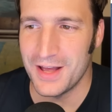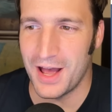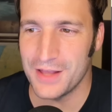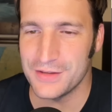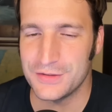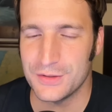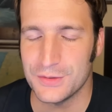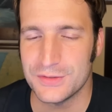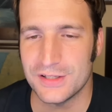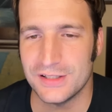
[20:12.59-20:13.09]

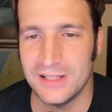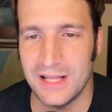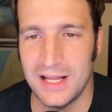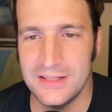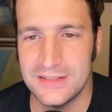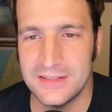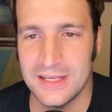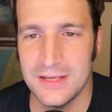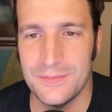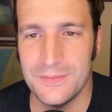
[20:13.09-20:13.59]
So
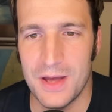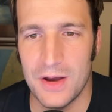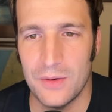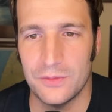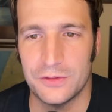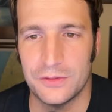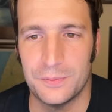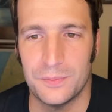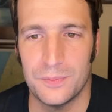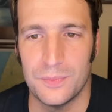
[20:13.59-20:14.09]
Zelensky met
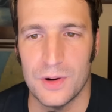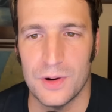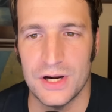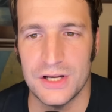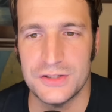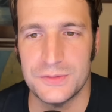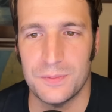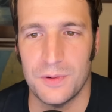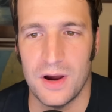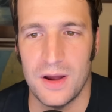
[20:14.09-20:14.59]
with
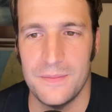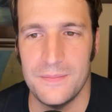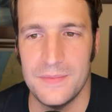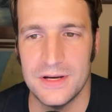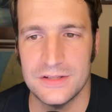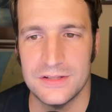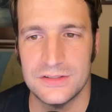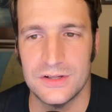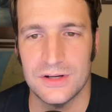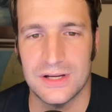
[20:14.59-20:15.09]
British Prime
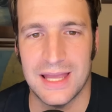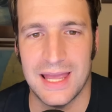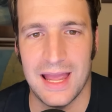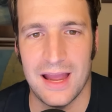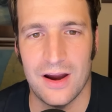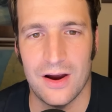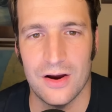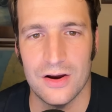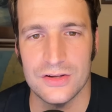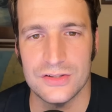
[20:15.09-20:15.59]
Minister
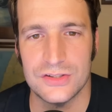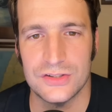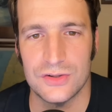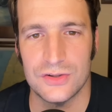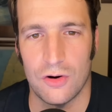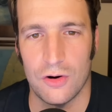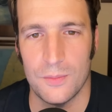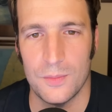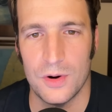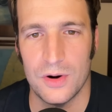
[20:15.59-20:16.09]
Keir
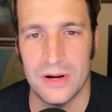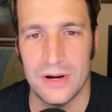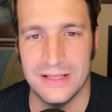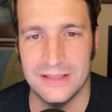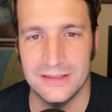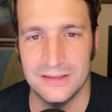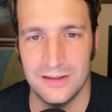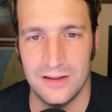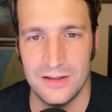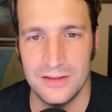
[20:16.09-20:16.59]
Starmer
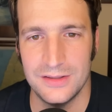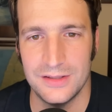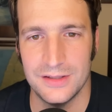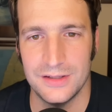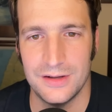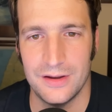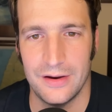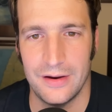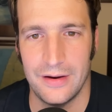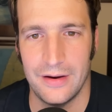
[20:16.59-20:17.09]
in
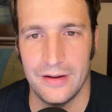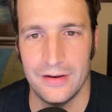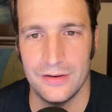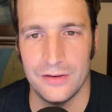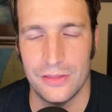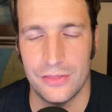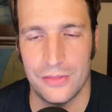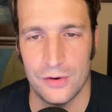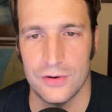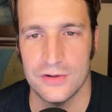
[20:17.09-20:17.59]
London on
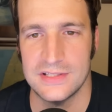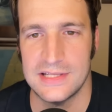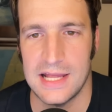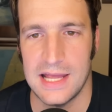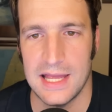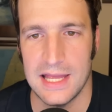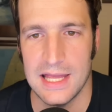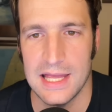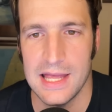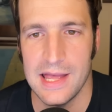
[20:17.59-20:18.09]

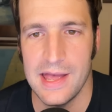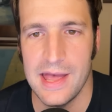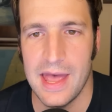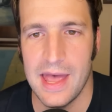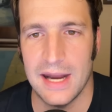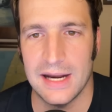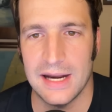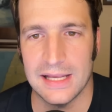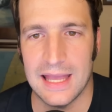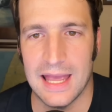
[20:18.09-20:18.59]
Thursday
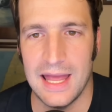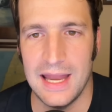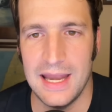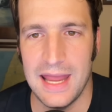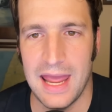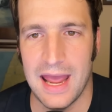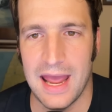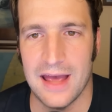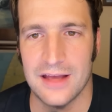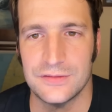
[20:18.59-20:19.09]
and again
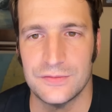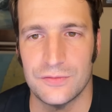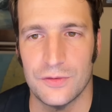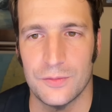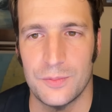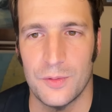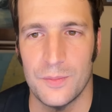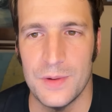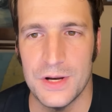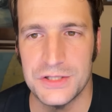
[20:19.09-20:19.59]
asked for
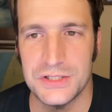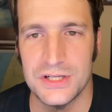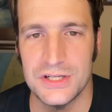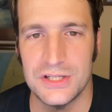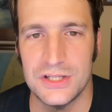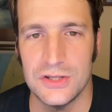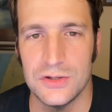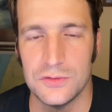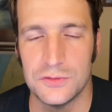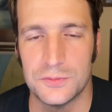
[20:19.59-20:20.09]
permission
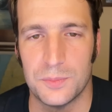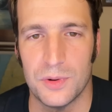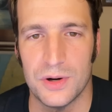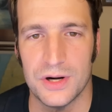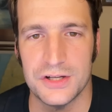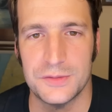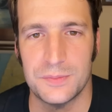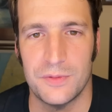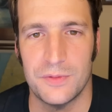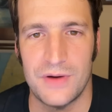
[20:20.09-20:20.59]
to use
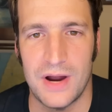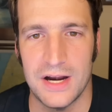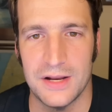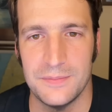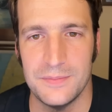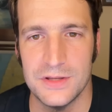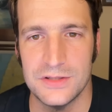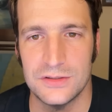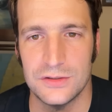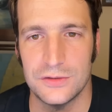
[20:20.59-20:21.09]
British-provided
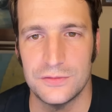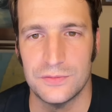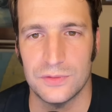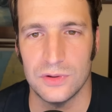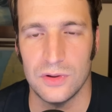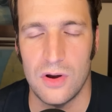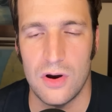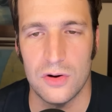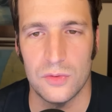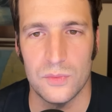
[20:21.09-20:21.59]
missiles for
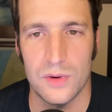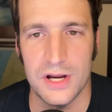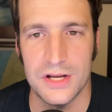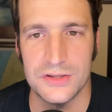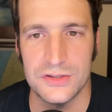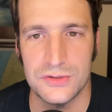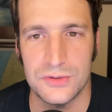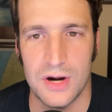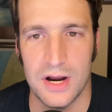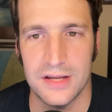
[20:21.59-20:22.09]
long-range
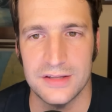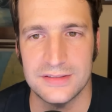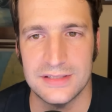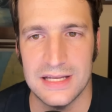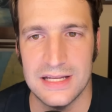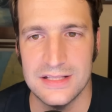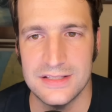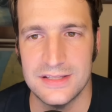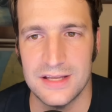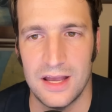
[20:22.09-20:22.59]
strikes
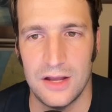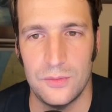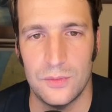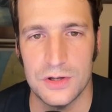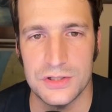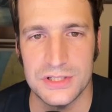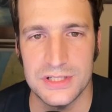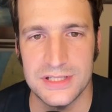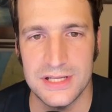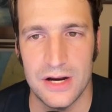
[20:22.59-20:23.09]
inside
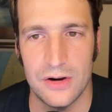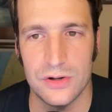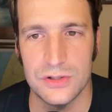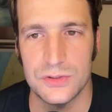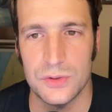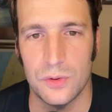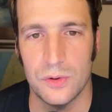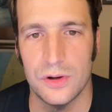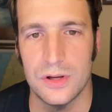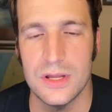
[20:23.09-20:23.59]
Russian
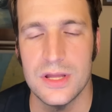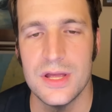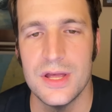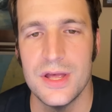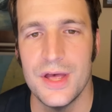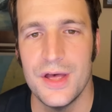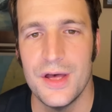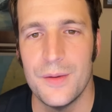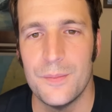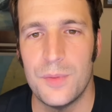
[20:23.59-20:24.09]
territory,
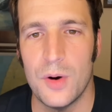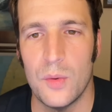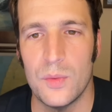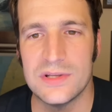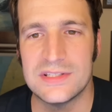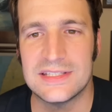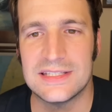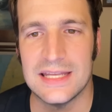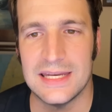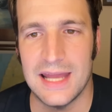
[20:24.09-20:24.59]
but
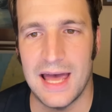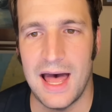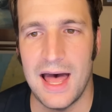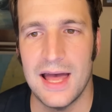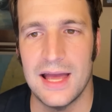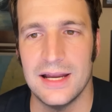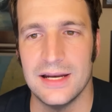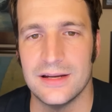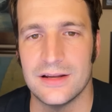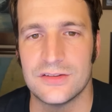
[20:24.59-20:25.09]
was
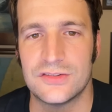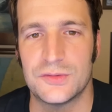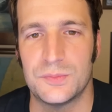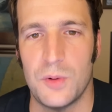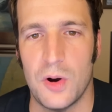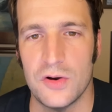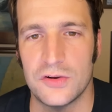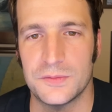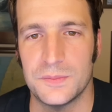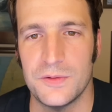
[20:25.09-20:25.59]
denied. A
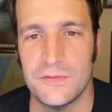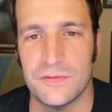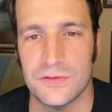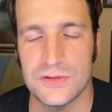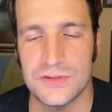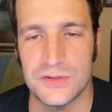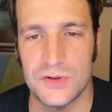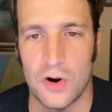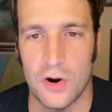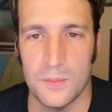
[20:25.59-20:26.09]
spokesman for
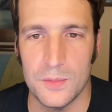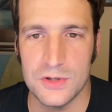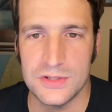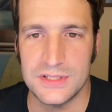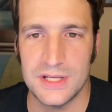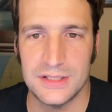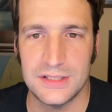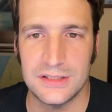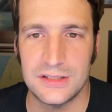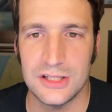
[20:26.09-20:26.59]
Starmer
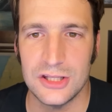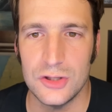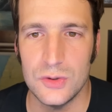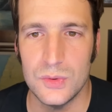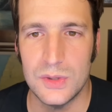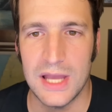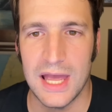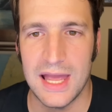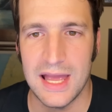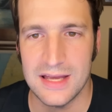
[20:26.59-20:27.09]
said that the
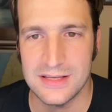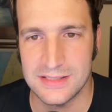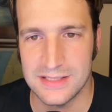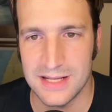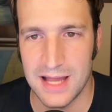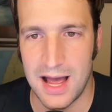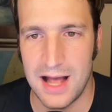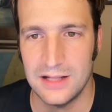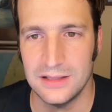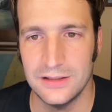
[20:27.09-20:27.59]
UK has
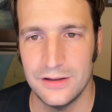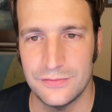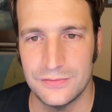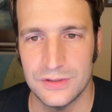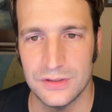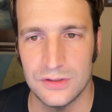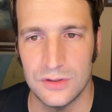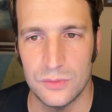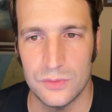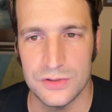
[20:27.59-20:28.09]
not
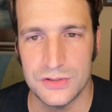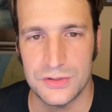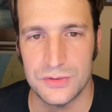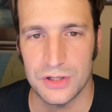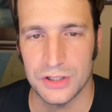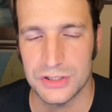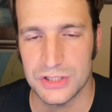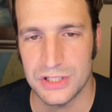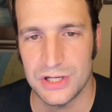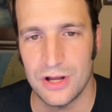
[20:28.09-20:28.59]
lifted the
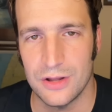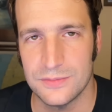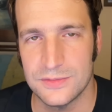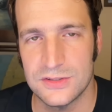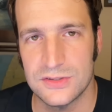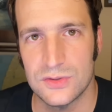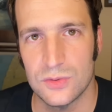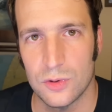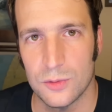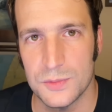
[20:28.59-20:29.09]
restriction on
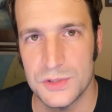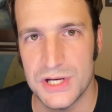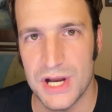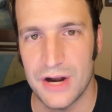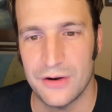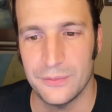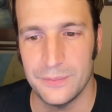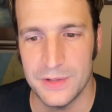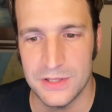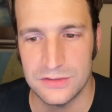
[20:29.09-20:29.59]
Storm
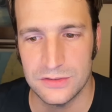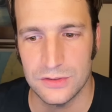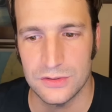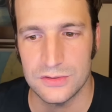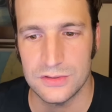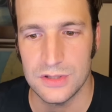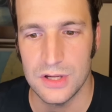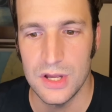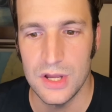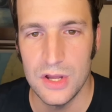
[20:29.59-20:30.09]
Shadow
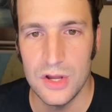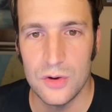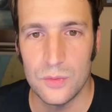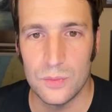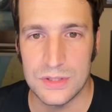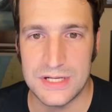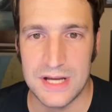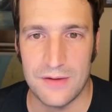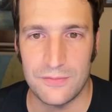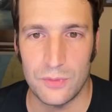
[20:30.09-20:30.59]
missiles,
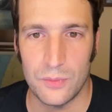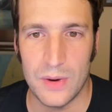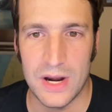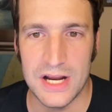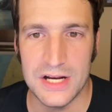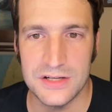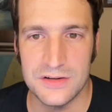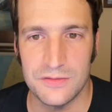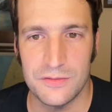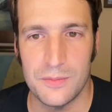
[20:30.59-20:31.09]
which have a
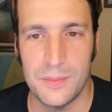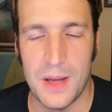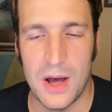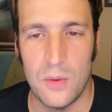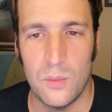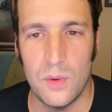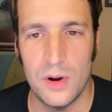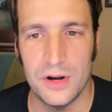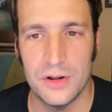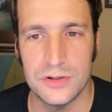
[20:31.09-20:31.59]
range of about
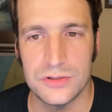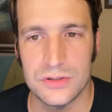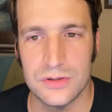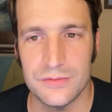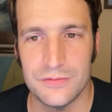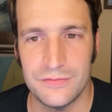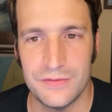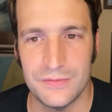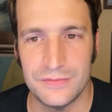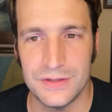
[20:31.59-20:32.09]

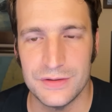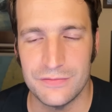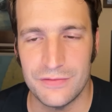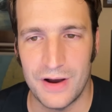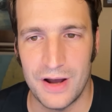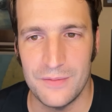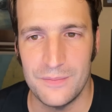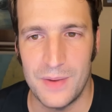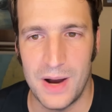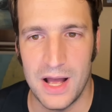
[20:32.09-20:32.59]

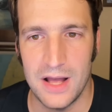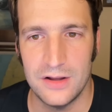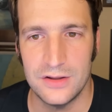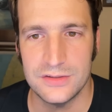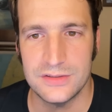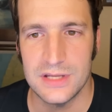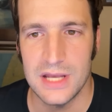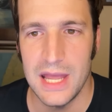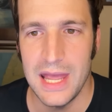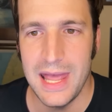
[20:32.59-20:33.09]
155
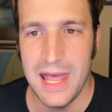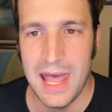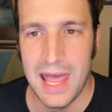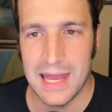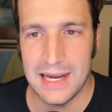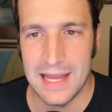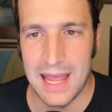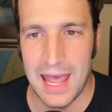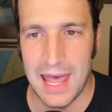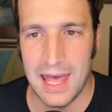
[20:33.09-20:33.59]
miles,
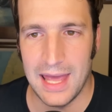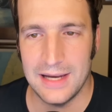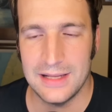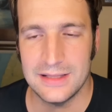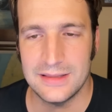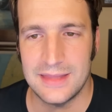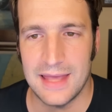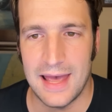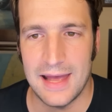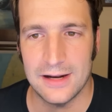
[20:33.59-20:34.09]
and
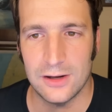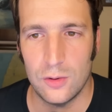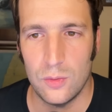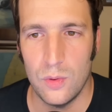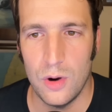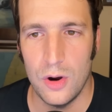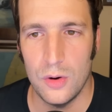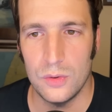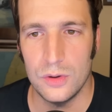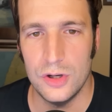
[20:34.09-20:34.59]
added that,
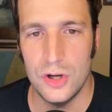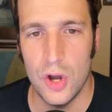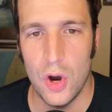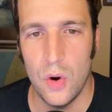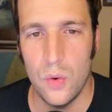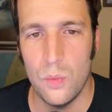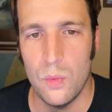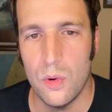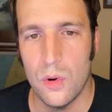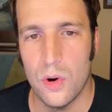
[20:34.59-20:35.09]
quote, no
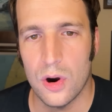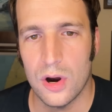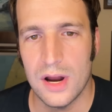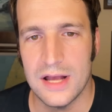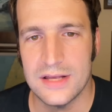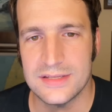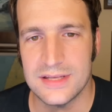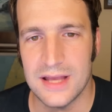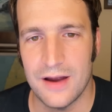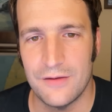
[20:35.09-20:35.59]
war
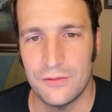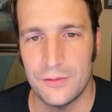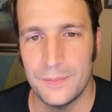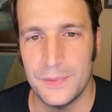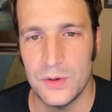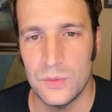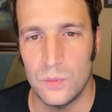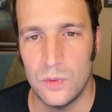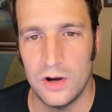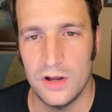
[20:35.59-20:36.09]
has ever
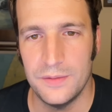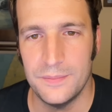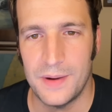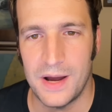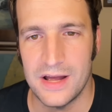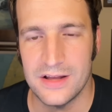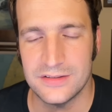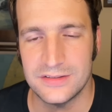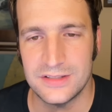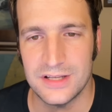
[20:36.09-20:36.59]
been won by
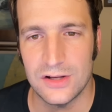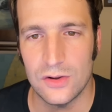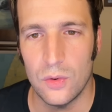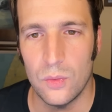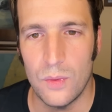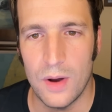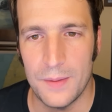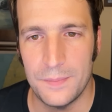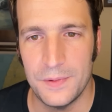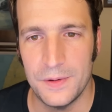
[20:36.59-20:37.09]
a single
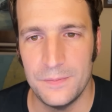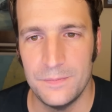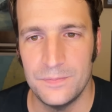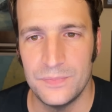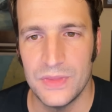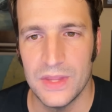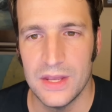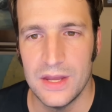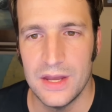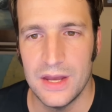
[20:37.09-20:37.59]
weapon,
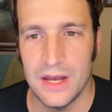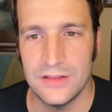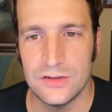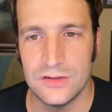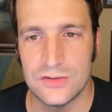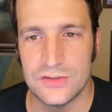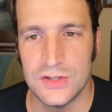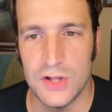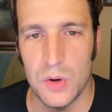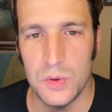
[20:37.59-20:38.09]
and
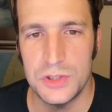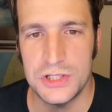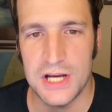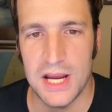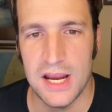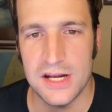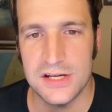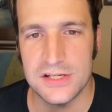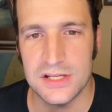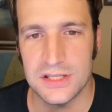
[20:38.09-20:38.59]
there's no
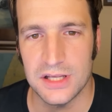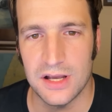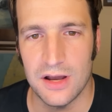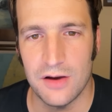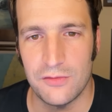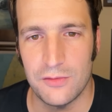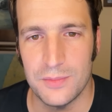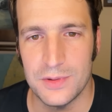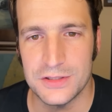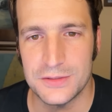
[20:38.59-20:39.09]
change in the
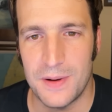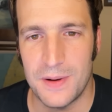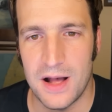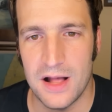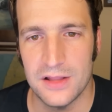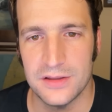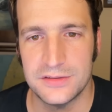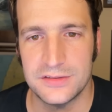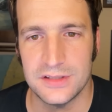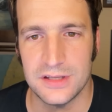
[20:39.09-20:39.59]
government's
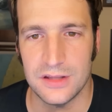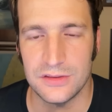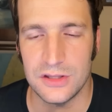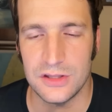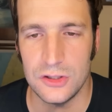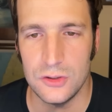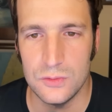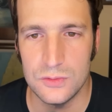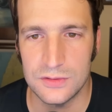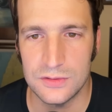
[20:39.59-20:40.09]
policy on the
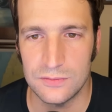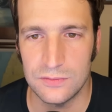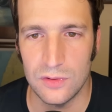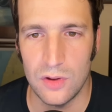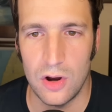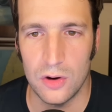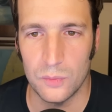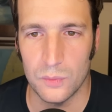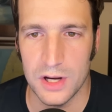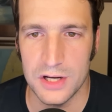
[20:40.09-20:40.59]
use of
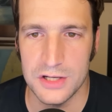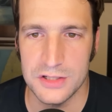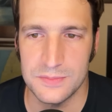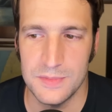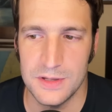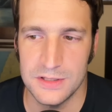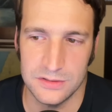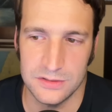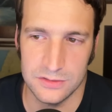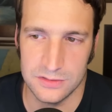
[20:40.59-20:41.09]
long-range
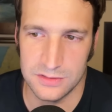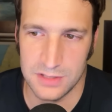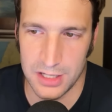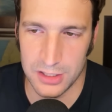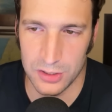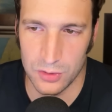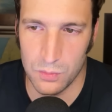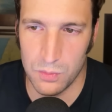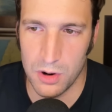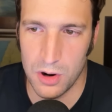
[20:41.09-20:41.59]
missiles,
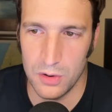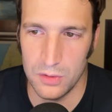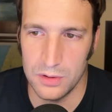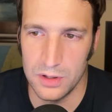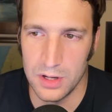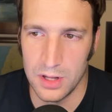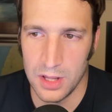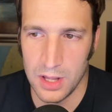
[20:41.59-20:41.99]
end quote.